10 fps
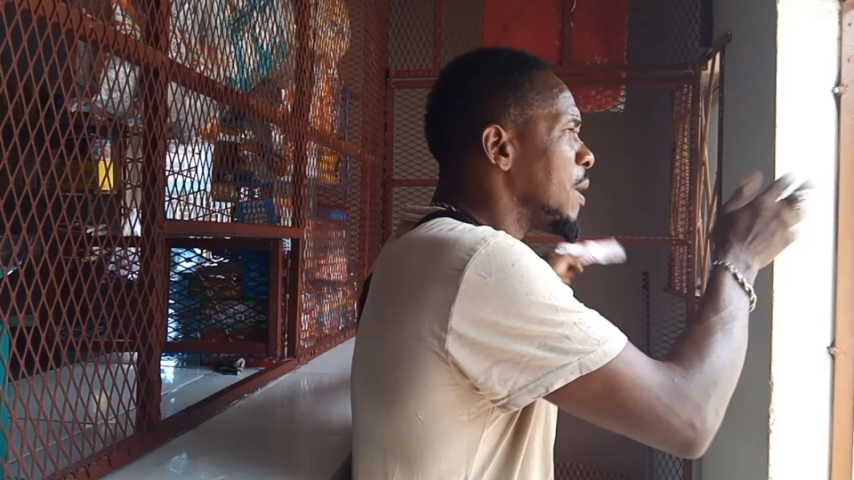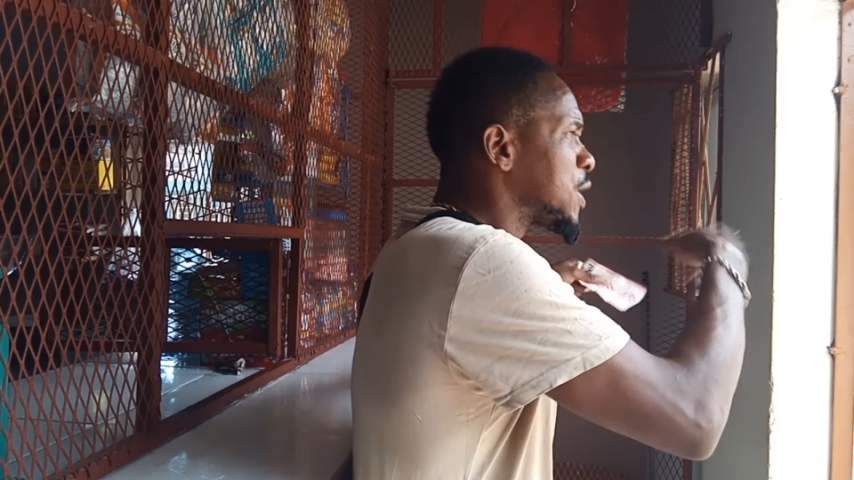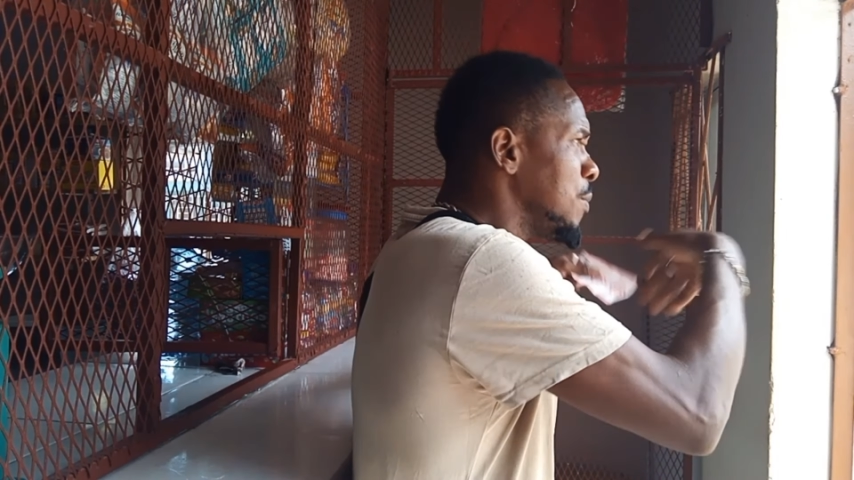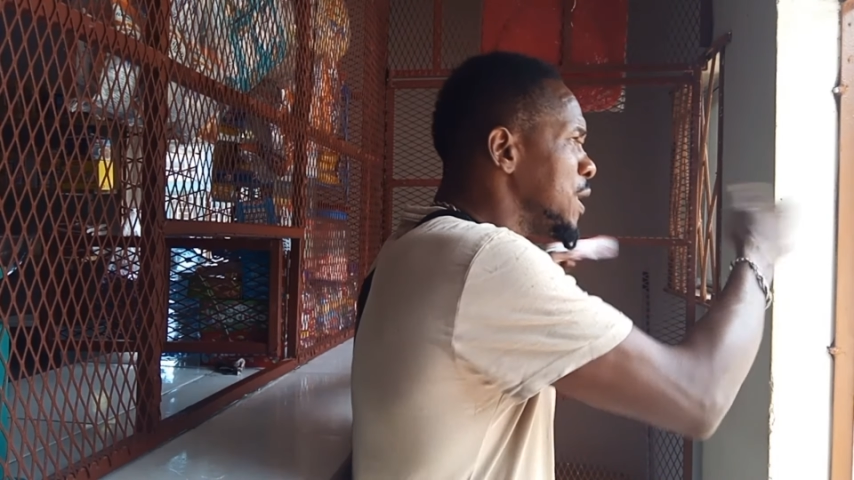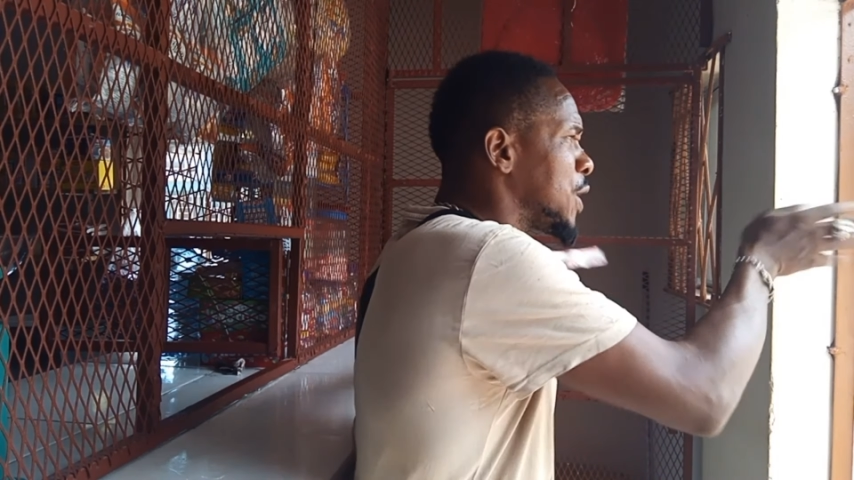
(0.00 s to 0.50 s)
make
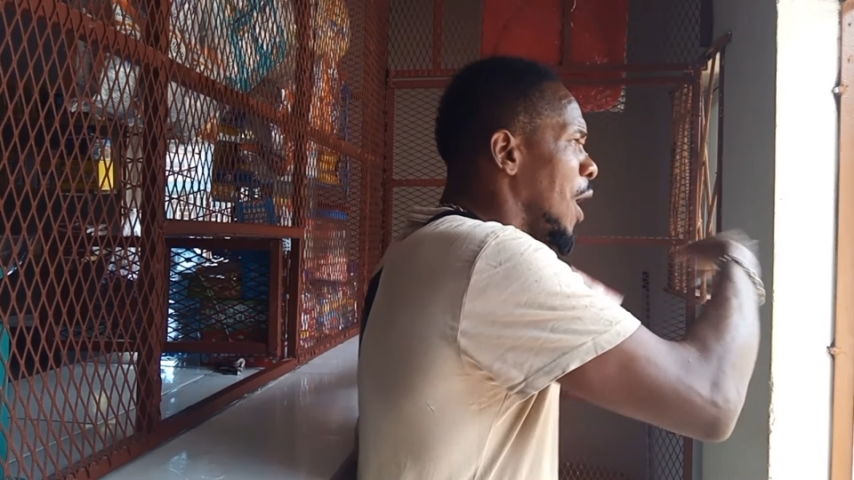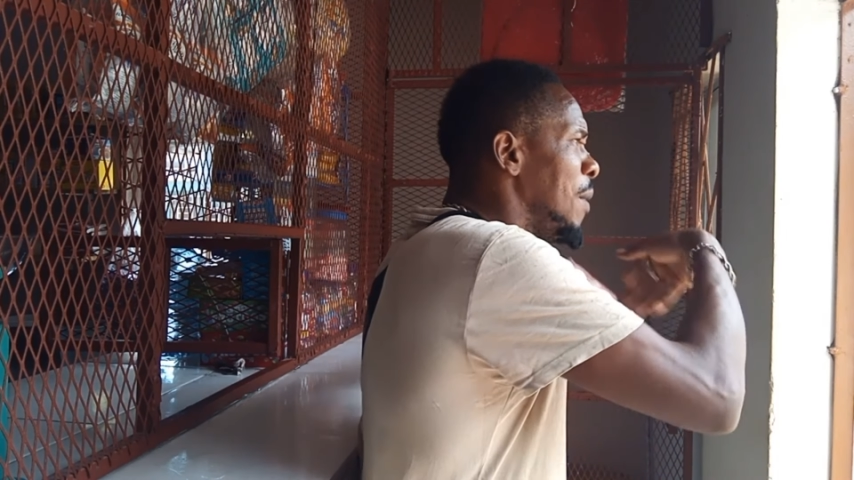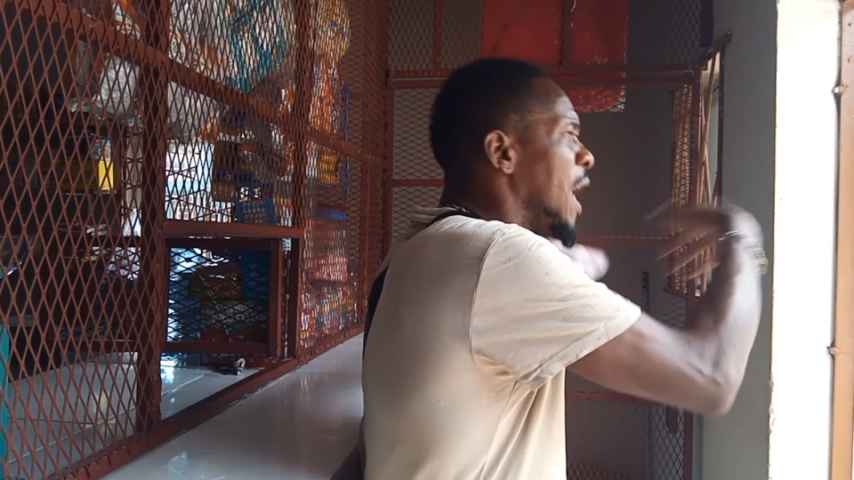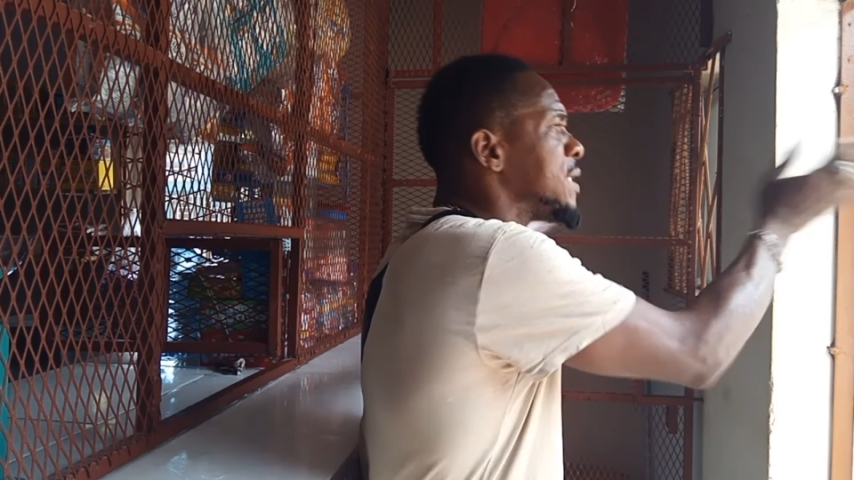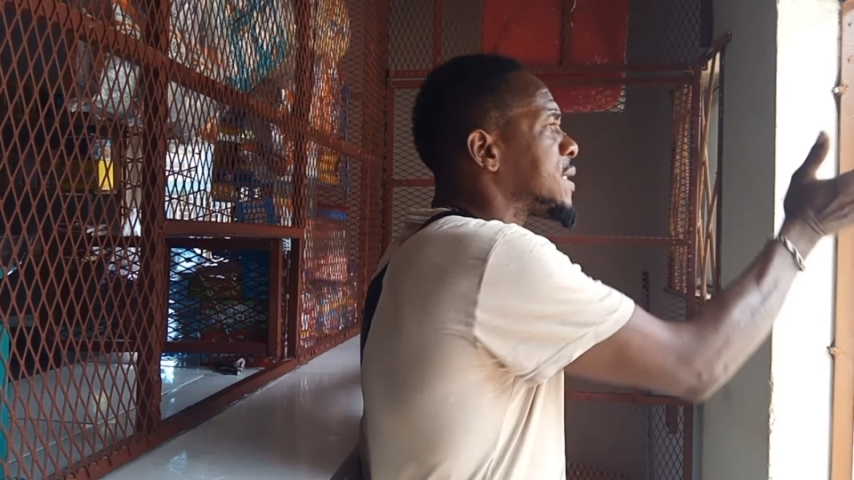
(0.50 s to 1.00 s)
she
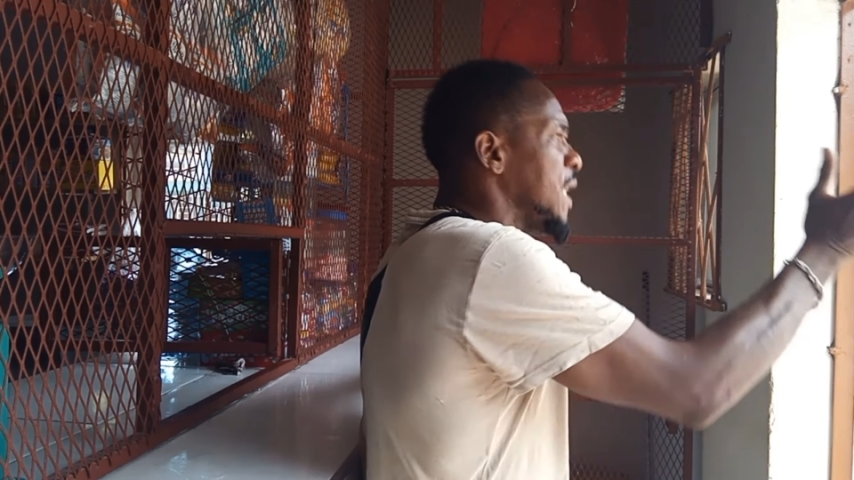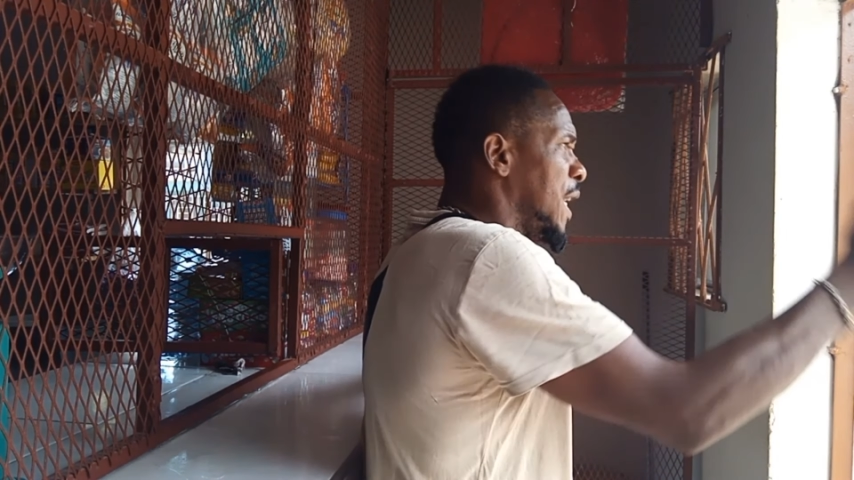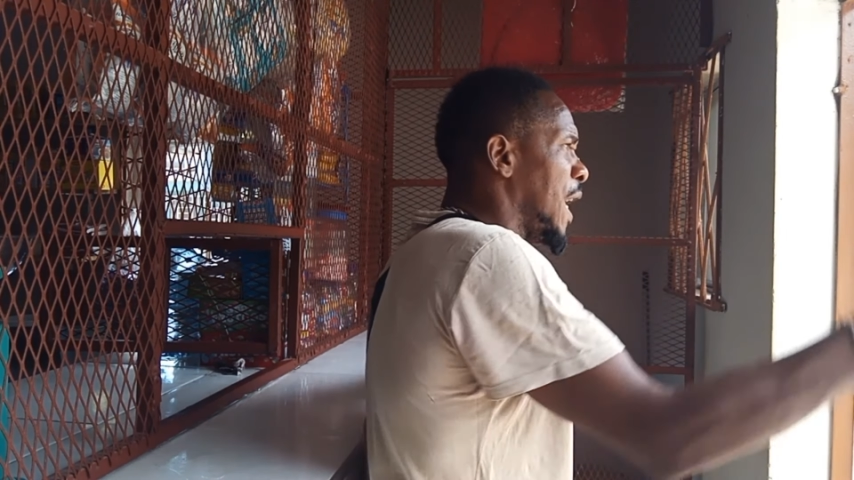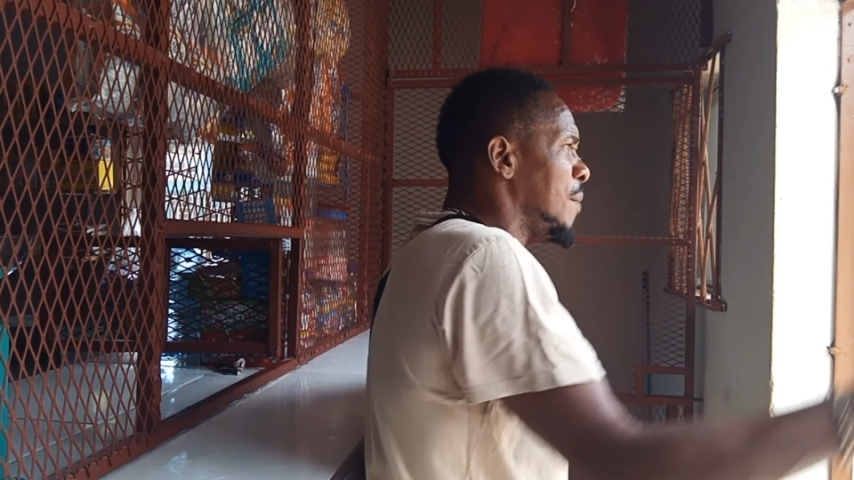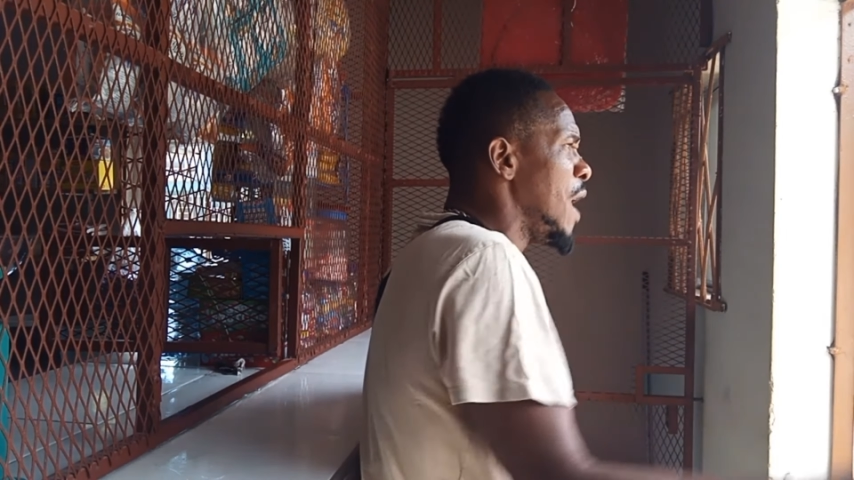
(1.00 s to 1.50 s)
miserable and stay
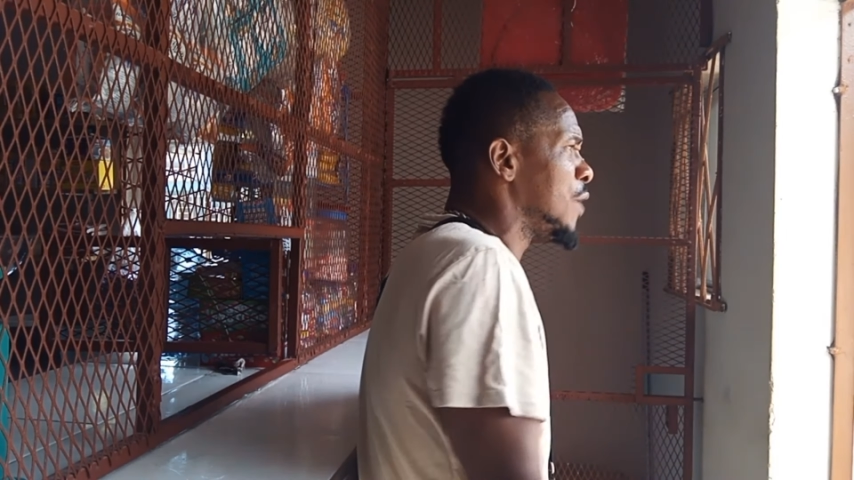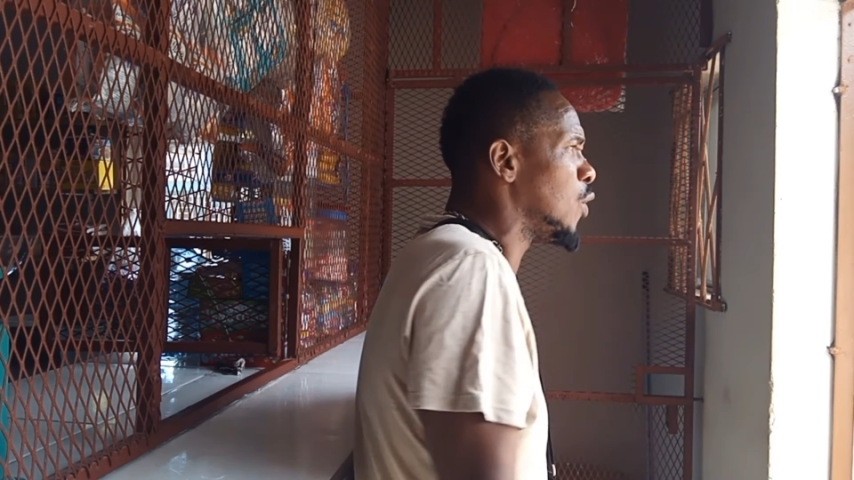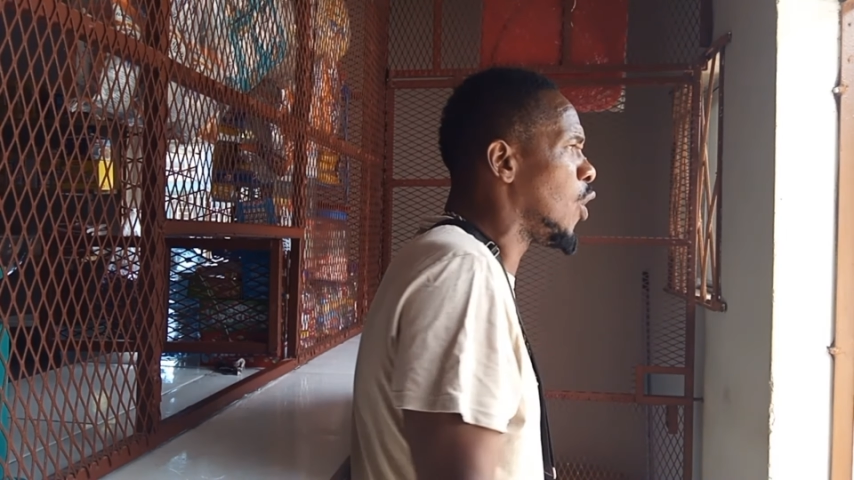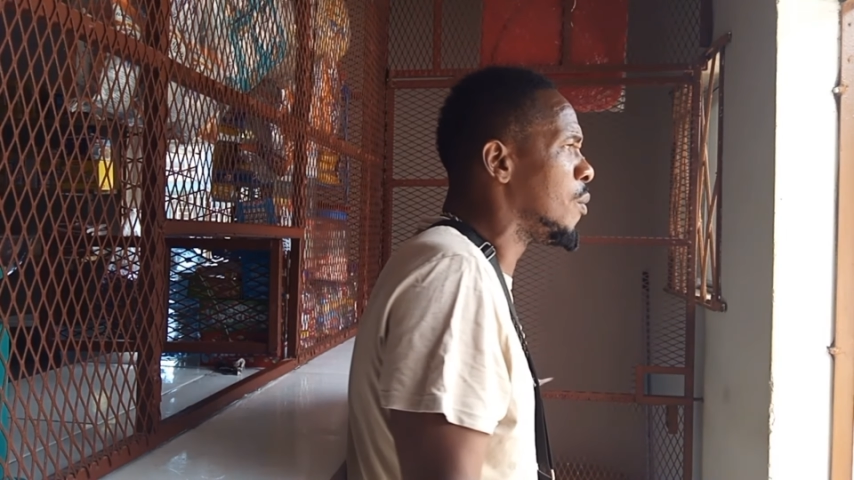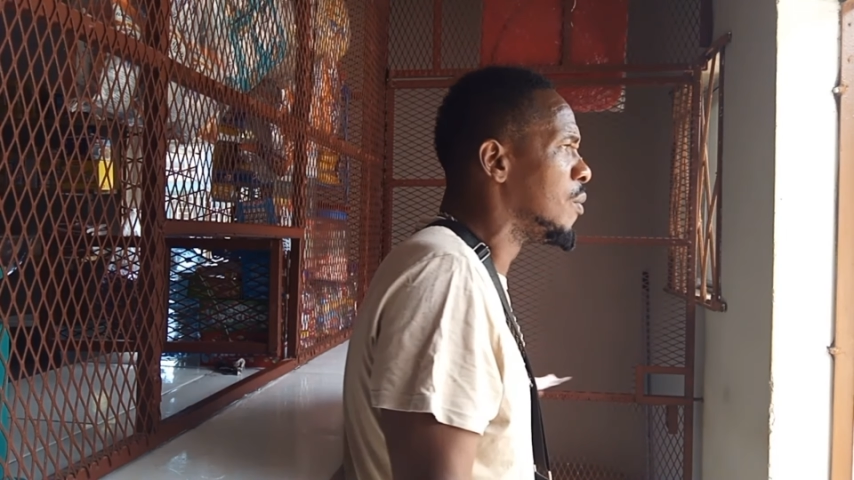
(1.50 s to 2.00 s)
in her
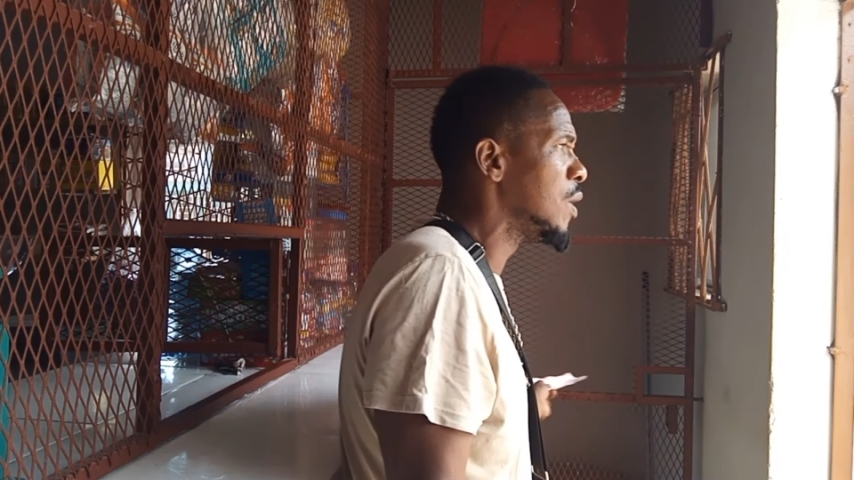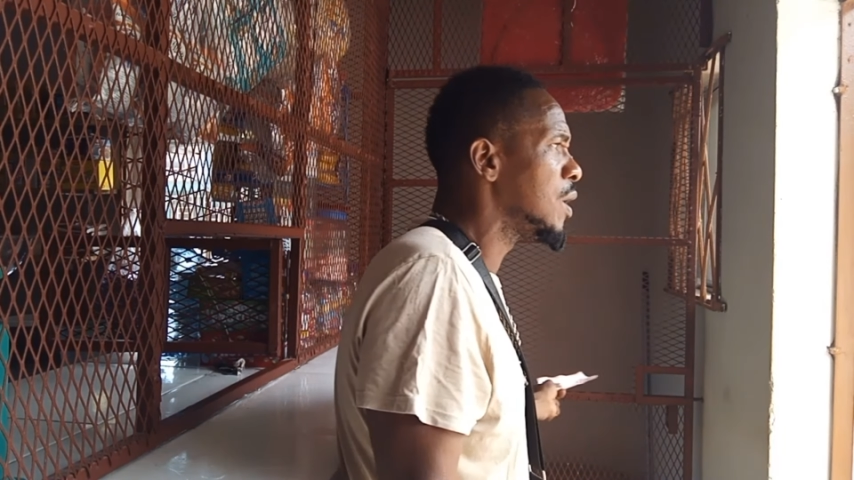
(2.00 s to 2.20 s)
bedroom.